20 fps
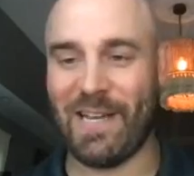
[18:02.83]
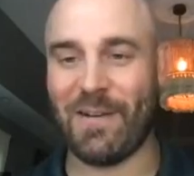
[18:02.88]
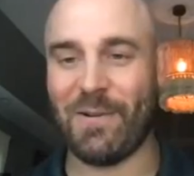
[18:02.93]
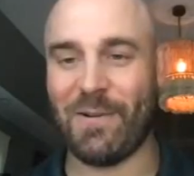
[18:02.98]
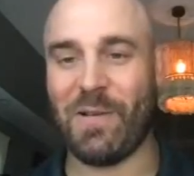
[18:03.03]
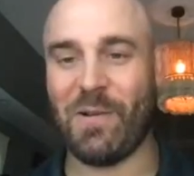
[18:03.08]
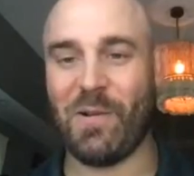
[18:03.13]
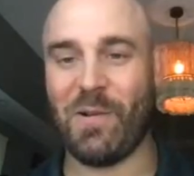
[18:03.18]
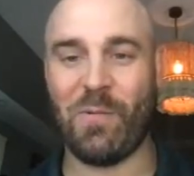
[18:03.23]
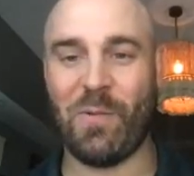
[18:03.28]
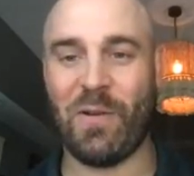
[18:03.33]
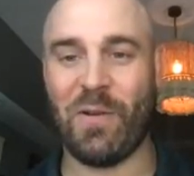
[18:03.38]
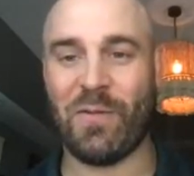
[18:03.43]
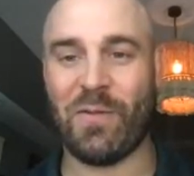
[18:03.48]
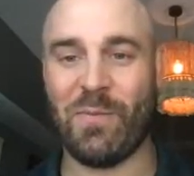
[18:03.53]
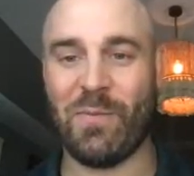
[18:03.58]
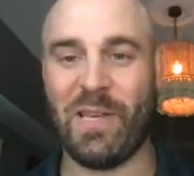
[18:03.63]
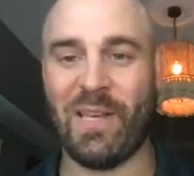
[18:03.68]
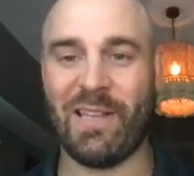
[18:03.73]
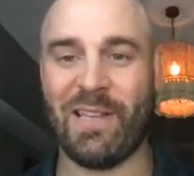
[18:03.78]
now it went
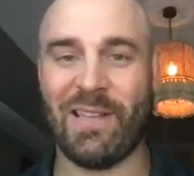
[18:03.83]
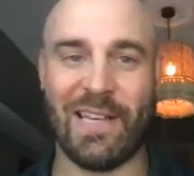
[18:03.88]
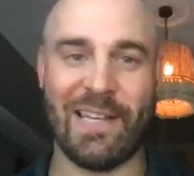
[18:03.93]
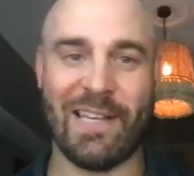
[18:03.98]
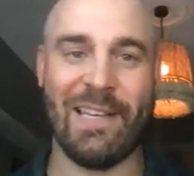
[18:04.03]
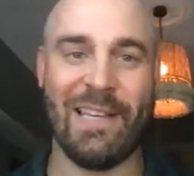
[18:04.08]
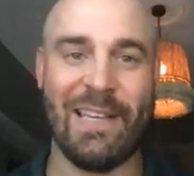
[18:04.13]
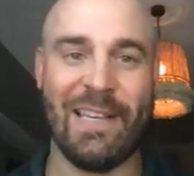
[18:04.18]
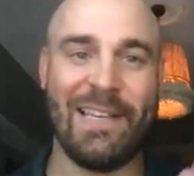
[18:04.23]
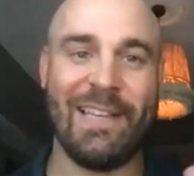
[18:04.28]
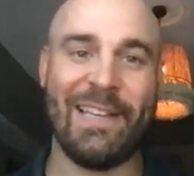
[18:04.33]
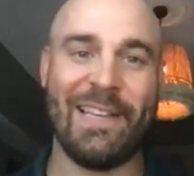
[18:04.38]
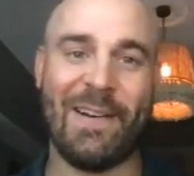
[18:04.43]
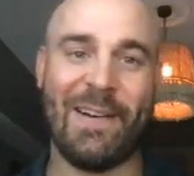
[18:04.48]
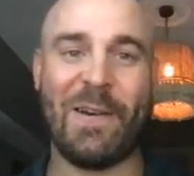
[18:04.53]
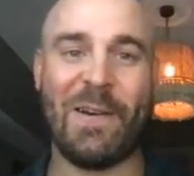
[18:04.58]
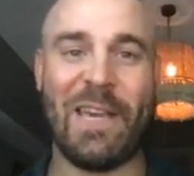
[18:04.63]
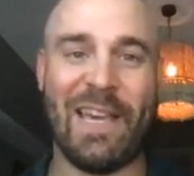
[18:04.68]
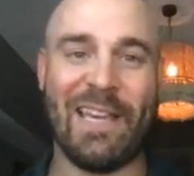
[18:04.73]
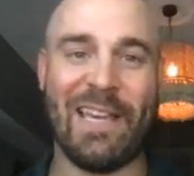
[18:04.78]
from being like,
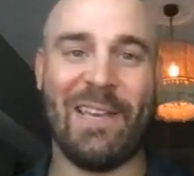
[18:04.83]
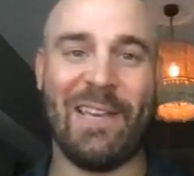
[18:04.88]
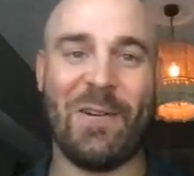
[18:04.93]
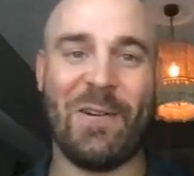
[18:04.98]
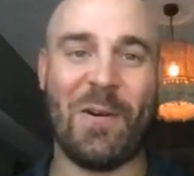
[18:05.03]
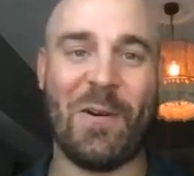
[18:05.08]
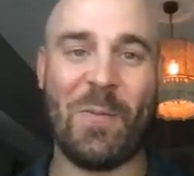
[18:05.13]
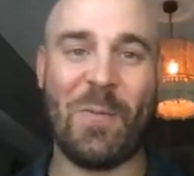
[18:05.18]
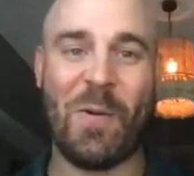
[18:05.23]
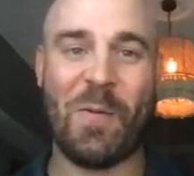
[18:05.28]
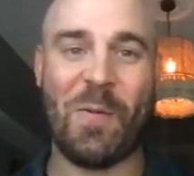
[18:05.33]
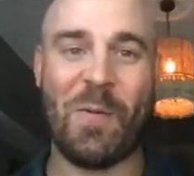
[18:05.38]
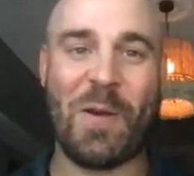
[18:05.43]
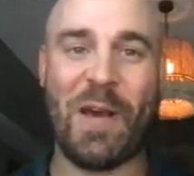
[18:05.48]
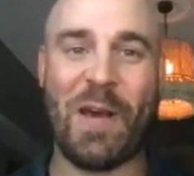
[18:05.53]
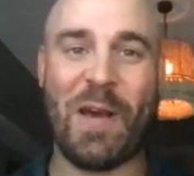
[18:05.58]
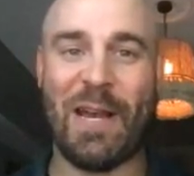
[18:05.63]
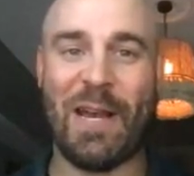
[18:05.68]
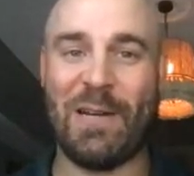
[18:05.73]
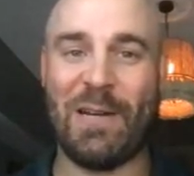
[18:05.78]
okay, I'm
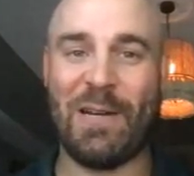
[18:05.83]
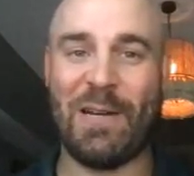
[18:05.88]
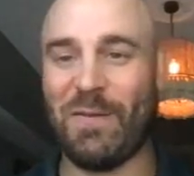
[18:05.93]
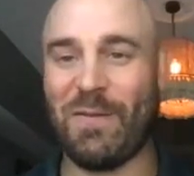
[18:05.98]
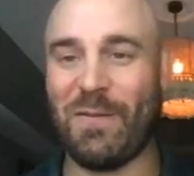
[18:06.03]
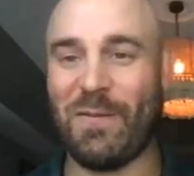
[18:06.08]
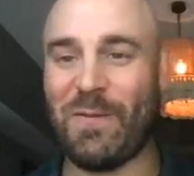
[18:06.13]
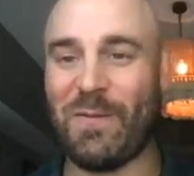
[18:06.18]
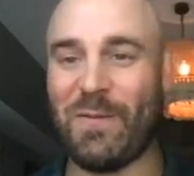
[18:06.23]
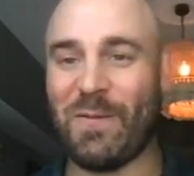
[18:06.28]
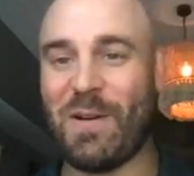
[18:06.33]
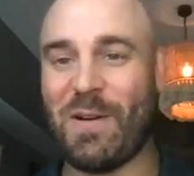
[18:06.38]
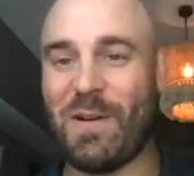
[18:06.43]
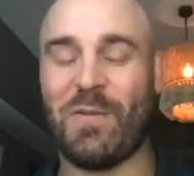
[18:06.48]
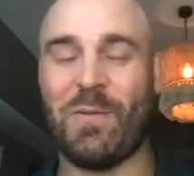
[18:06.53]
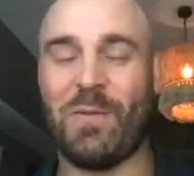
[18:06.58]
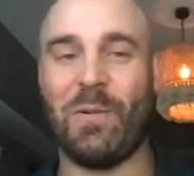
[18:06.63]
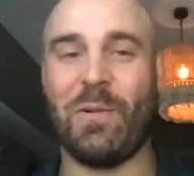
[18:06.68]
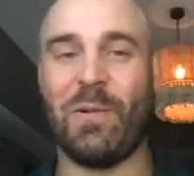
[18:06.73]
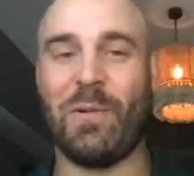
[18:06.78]
kind of
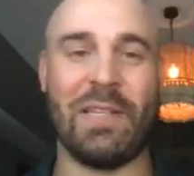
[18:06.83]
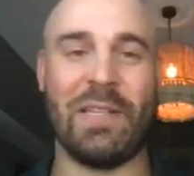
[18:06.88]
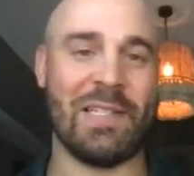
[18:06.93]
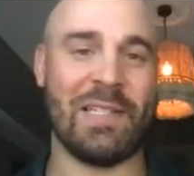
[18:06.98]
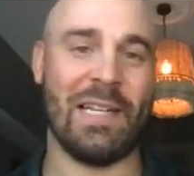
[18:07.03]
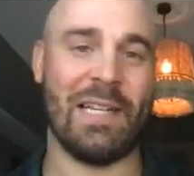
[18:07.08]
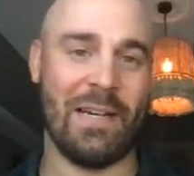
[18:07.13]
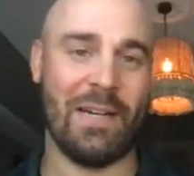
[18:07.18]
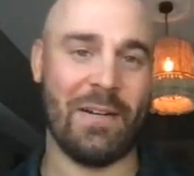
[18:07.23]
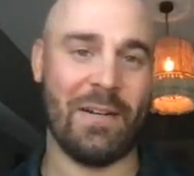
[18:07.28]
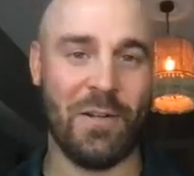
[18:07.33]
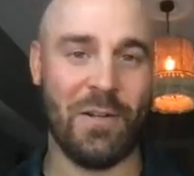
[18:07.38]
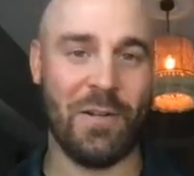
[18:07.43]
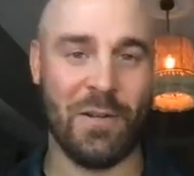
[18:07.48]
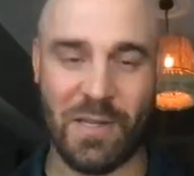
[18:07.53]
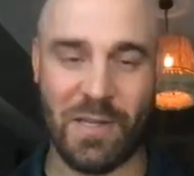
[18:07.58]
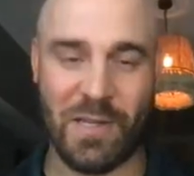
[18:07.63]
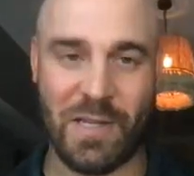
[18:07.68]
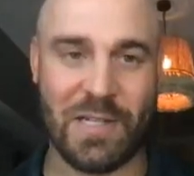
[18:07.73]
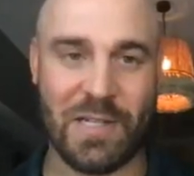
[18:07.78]
comfortable with this, and now
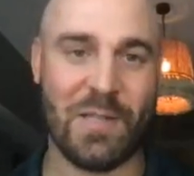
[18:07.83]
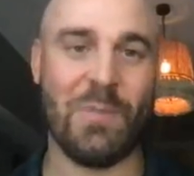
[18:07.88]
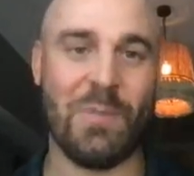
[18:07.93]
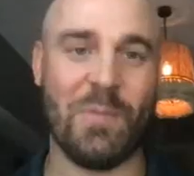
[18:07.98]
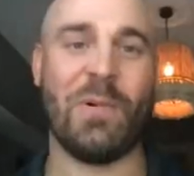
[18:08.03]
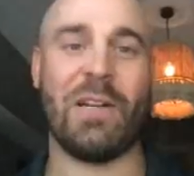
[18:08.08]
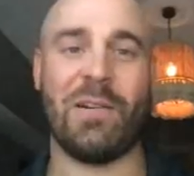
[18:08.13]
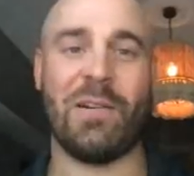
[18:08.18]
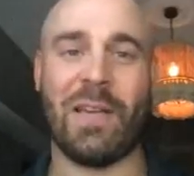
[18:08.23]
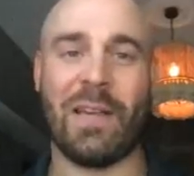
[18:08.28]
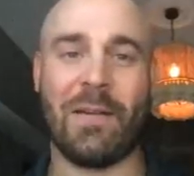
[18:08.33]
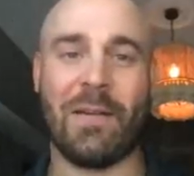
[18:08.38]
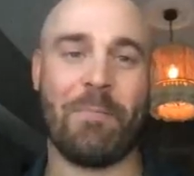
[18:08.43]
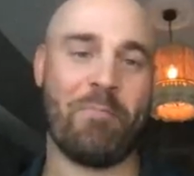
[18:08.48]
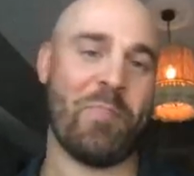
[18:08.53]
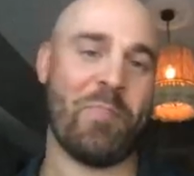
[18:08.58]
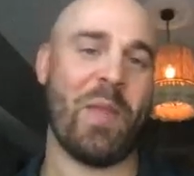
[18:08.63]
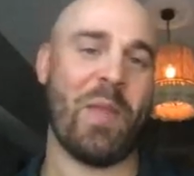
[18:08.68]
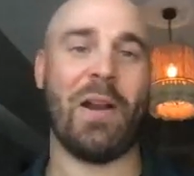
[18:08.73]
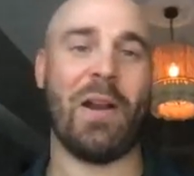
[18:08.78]
you get to the point and you're like,
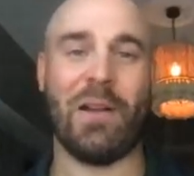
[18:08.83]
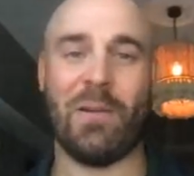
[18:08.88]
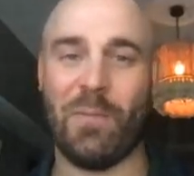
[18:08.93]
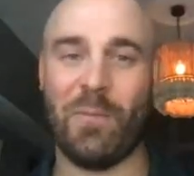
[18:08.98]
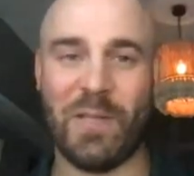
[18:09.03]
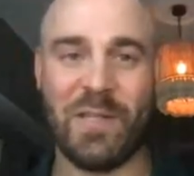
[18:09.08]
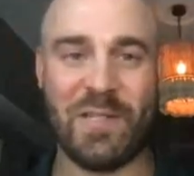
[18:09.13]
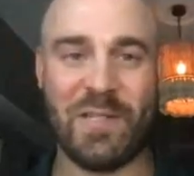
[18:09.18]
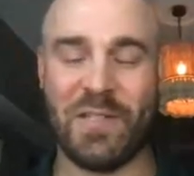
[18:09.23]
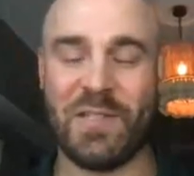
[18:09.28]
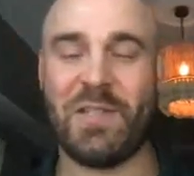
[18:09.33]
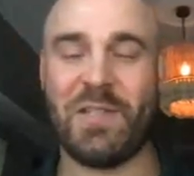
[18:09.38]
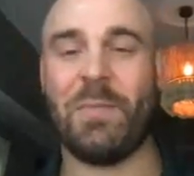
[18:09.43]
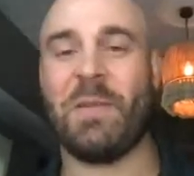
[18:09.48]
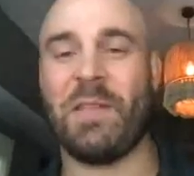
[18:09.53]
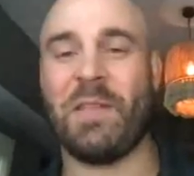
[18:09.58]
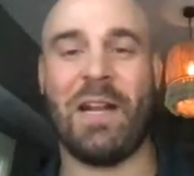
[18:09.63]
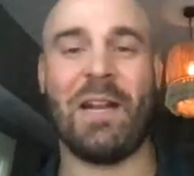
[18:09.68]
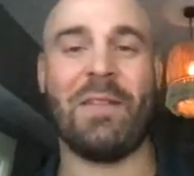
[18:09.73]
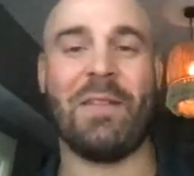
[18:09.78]
all right, well, this is
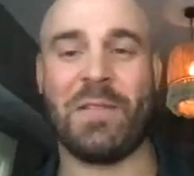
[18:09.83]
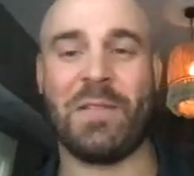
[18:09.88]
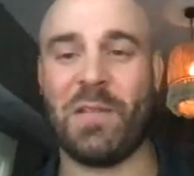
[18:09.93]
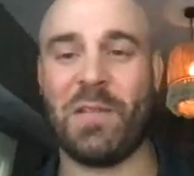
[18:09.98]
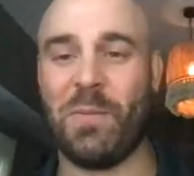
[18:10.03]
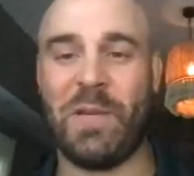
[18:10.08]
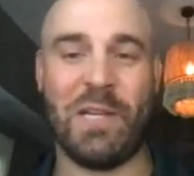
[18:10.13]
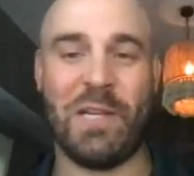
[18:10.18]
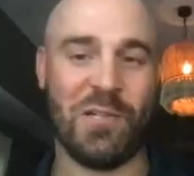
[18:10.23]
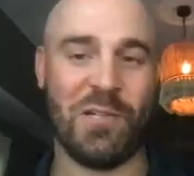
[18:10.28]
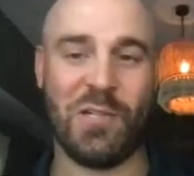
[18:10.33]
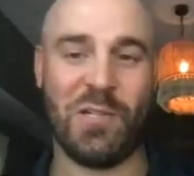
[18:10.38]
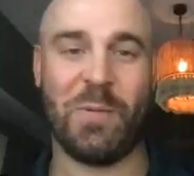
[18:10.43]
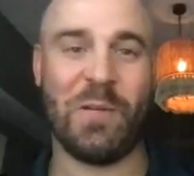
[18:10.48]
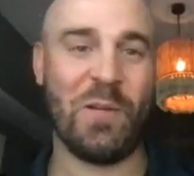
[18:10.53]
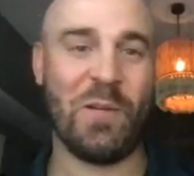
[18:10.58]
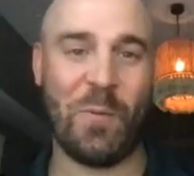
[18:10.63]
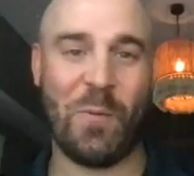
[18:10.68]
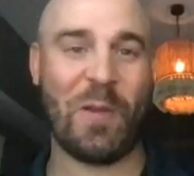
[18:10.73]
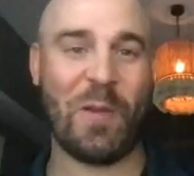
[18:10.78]
something that every single patient should
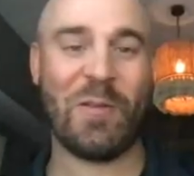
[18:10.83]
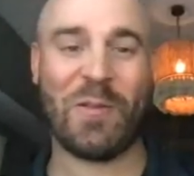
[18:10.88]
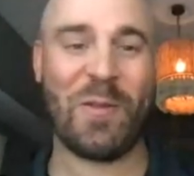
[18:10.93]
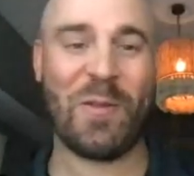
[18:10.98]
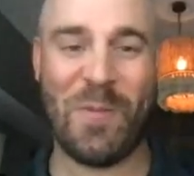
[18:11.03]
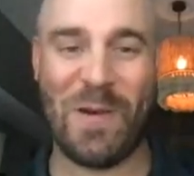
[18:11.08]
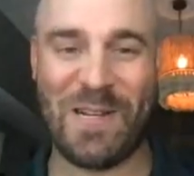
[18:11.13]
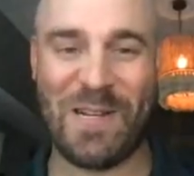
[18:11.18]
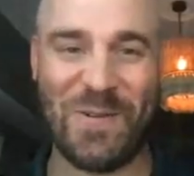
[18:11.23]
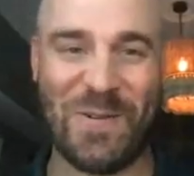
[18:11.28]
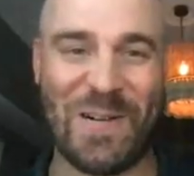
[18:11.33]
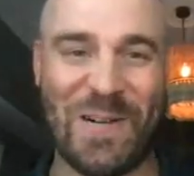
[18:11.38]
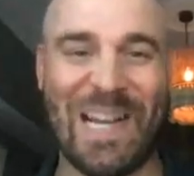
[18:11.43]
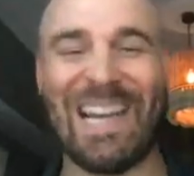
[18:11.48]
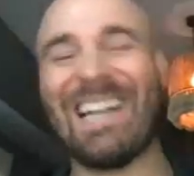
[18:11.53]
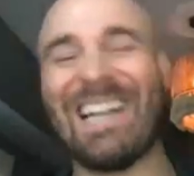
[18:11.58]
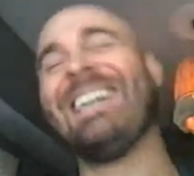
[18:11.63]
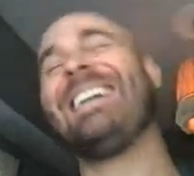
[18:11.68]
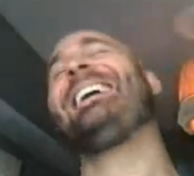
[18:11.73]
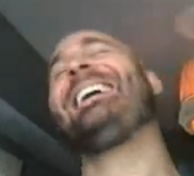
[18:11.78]
be doing, whether they want to or
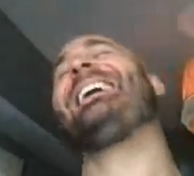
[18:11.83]
not.